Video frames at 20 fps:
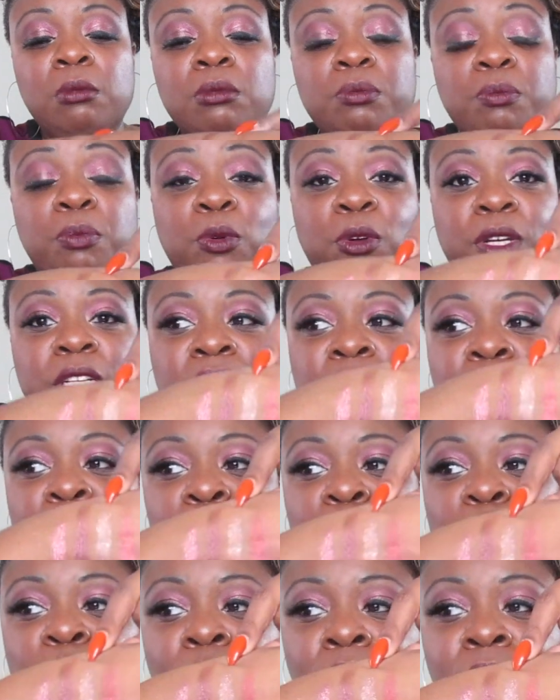Pointed to the
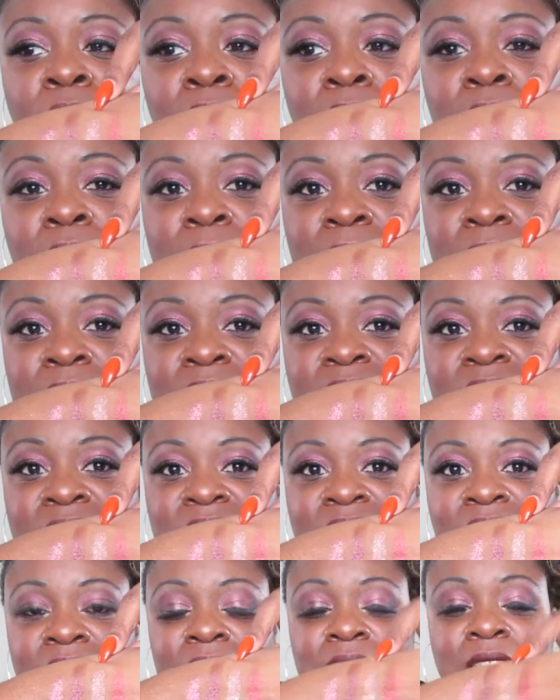wrong color. So it's
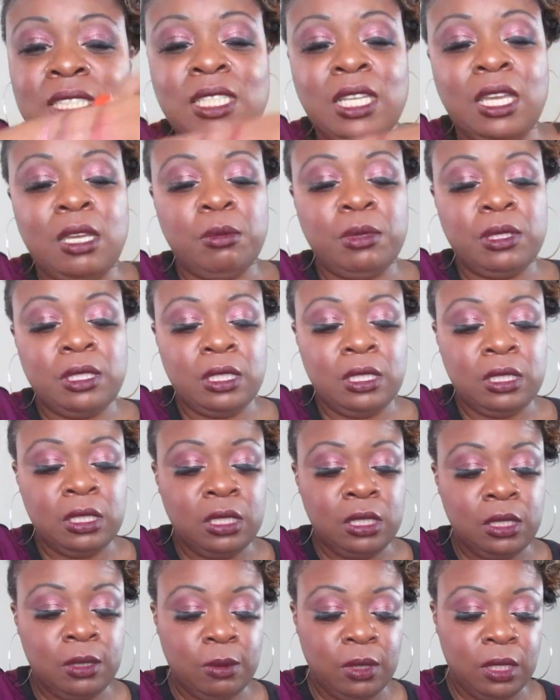not the same as this.
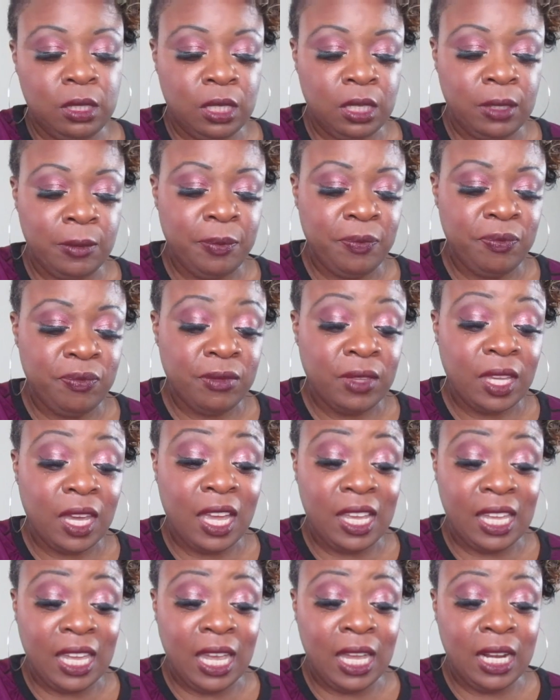This one,
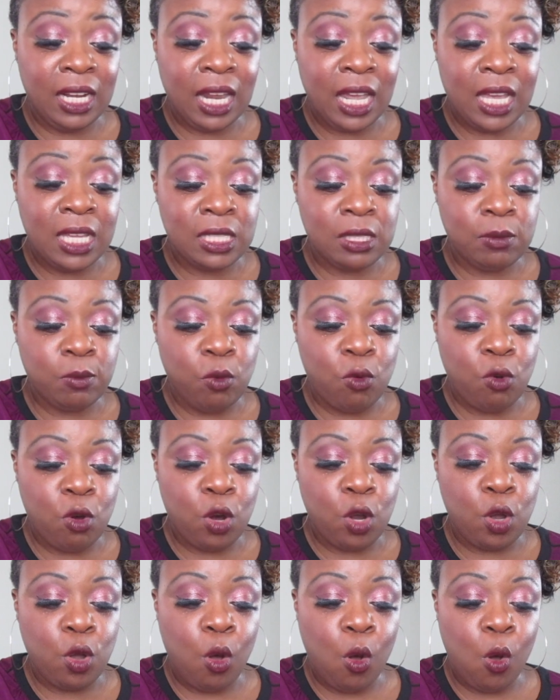again, has more
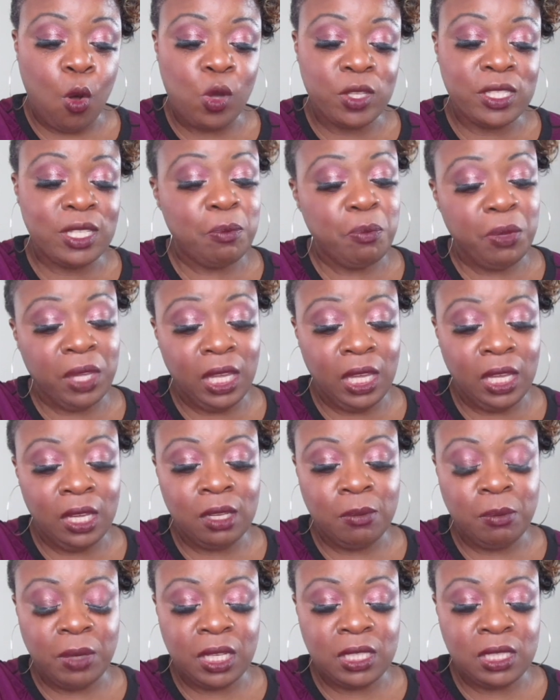gold and
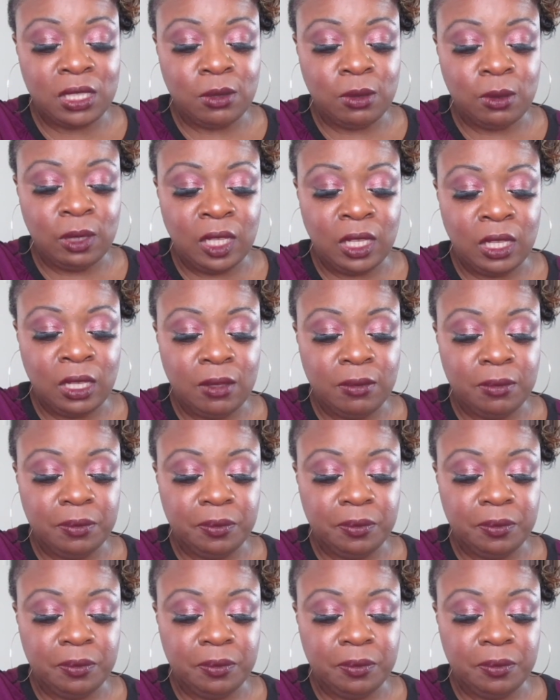pink mixed with it.